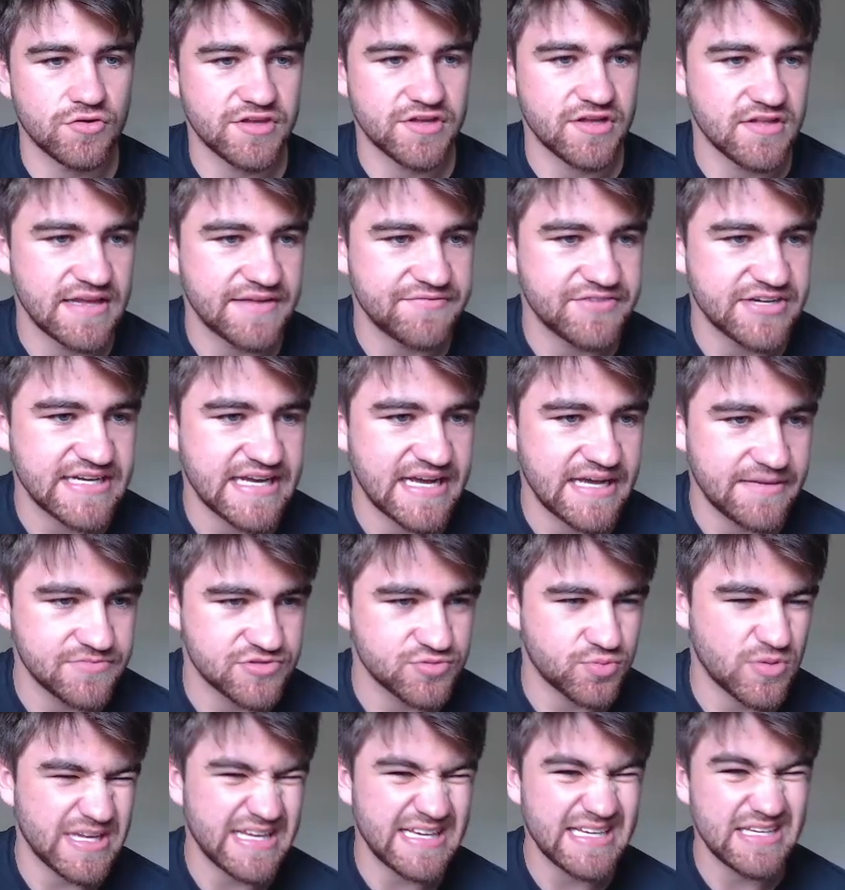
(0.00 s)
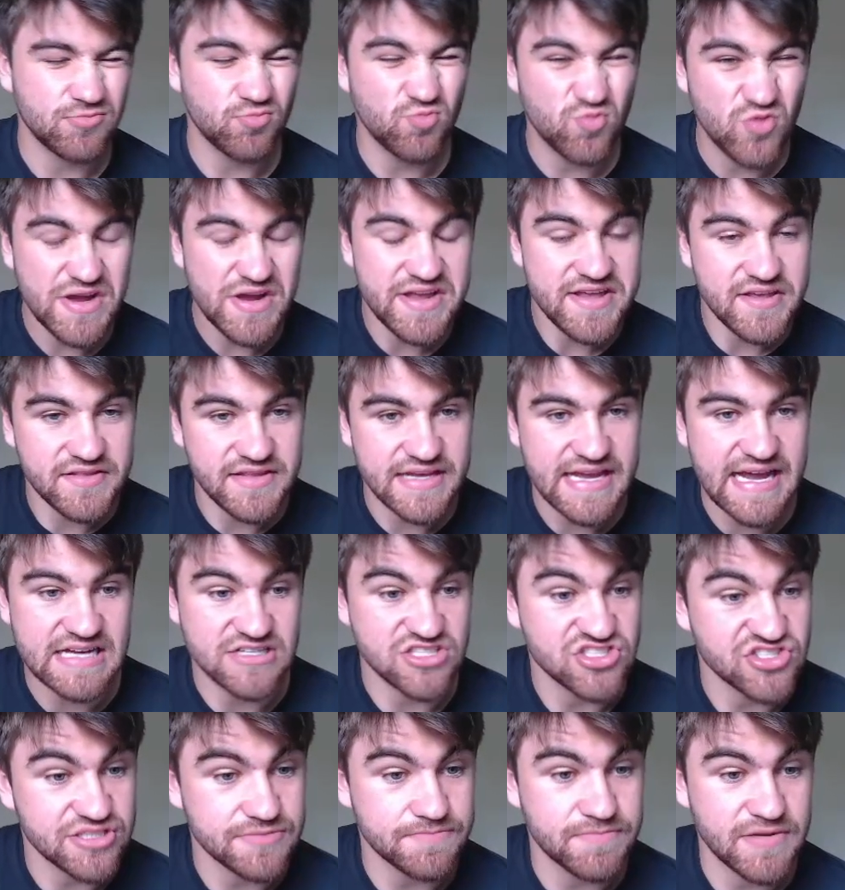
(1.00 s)
in 11 games when he really
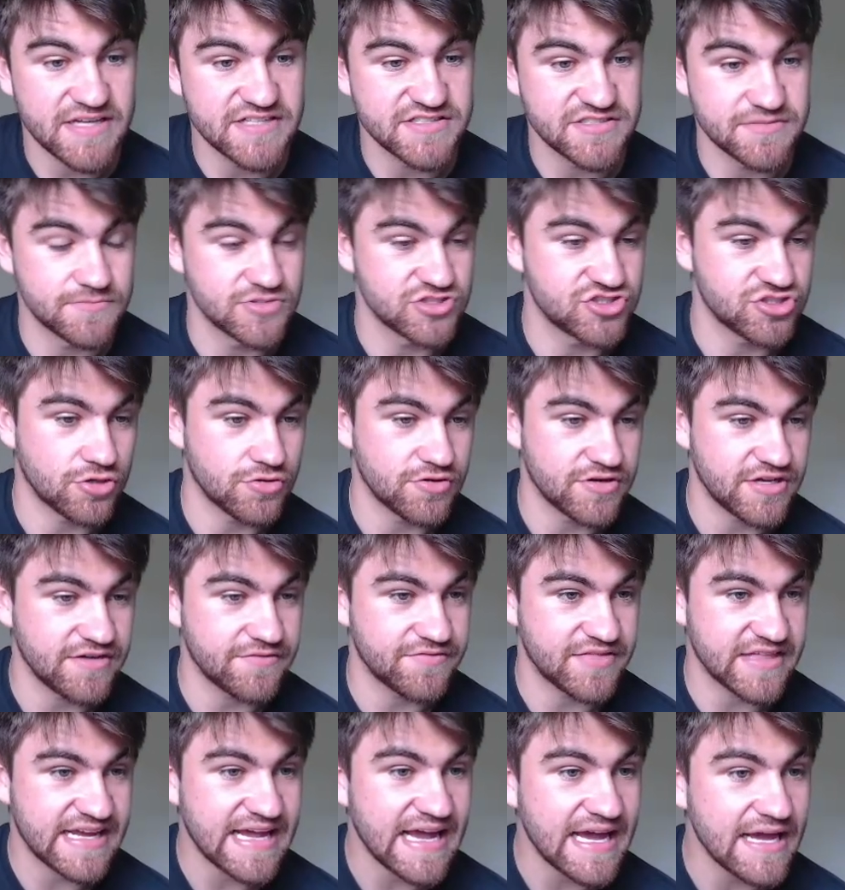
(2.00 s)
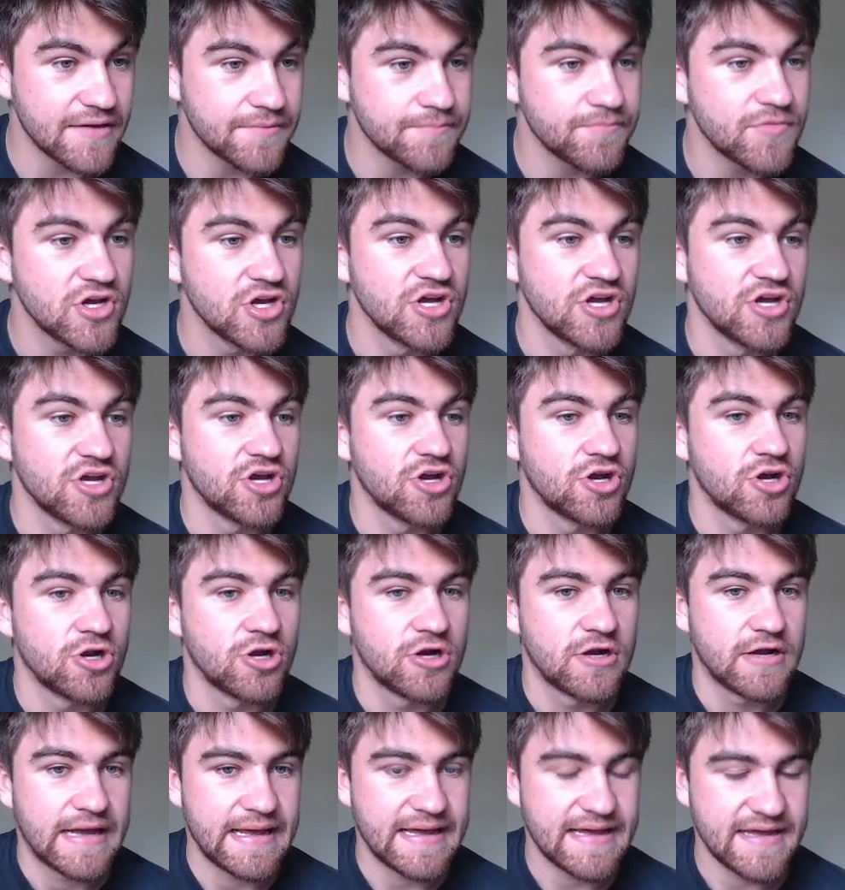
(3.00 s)
actually plays a majority of the game.
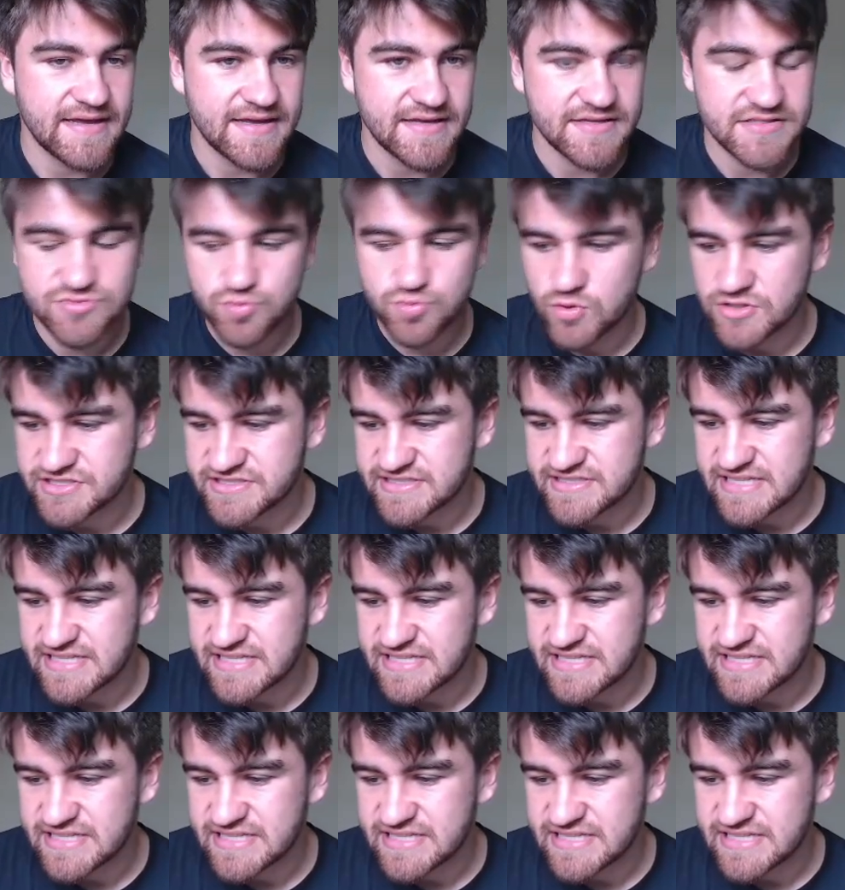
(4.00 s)
And what's